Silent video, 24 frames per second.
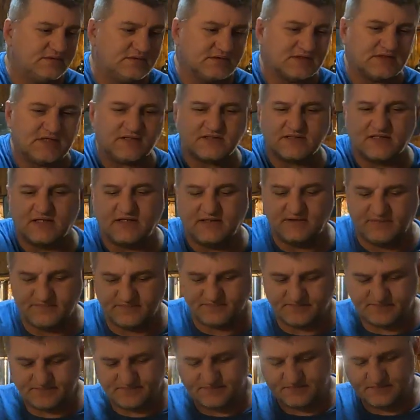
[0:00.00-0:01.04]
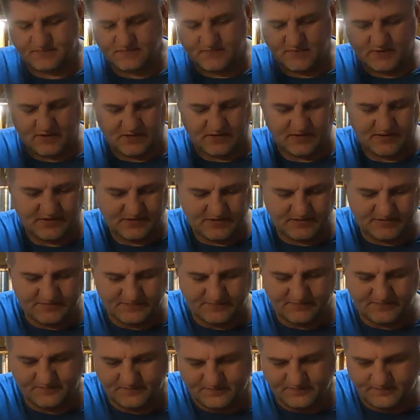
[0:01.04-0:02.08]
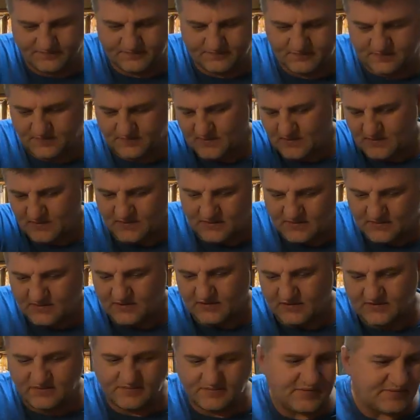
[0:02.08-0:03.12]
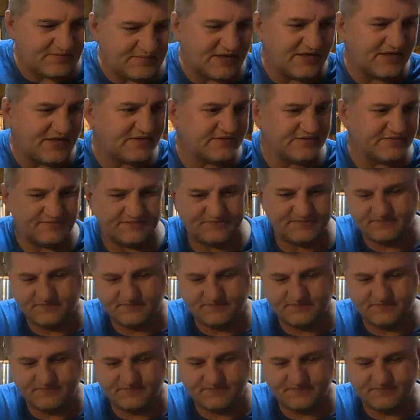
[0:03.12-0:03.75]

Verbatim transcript: Just like that. All right. Clean up my mess.